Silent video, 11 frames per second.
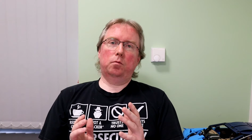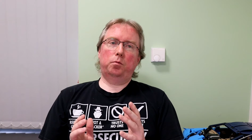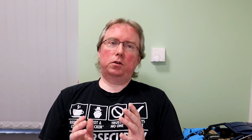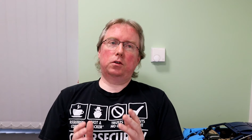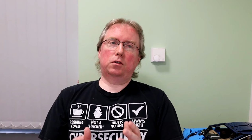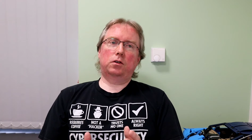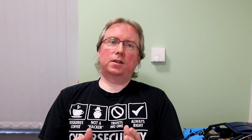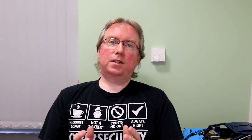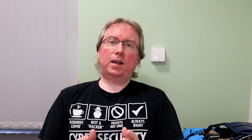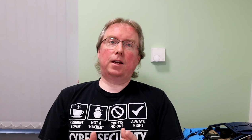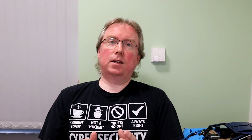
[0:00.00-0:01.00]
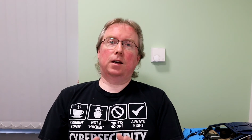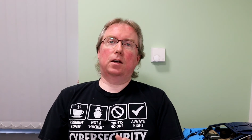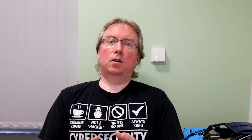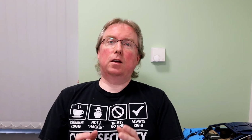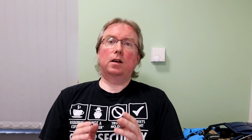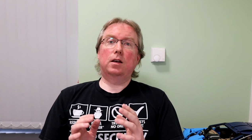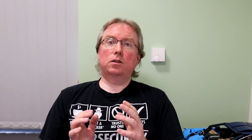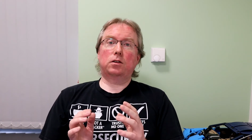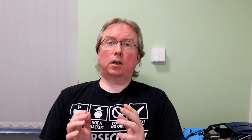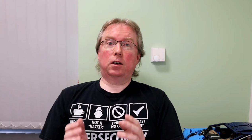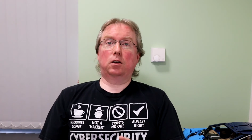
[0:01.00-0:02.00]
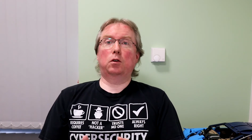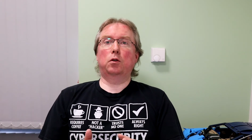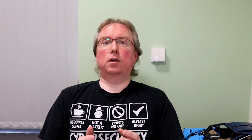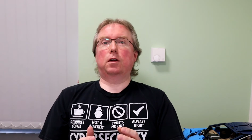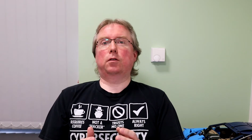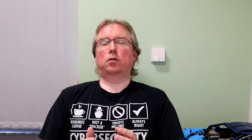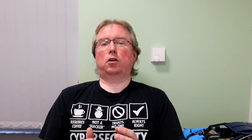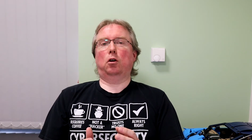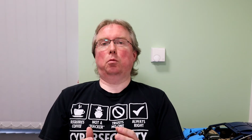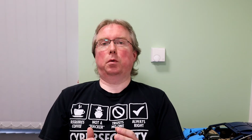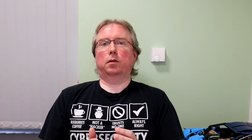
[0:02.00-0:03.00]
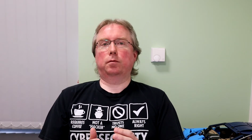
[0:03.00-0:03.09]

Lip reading: business's data is included in the scope.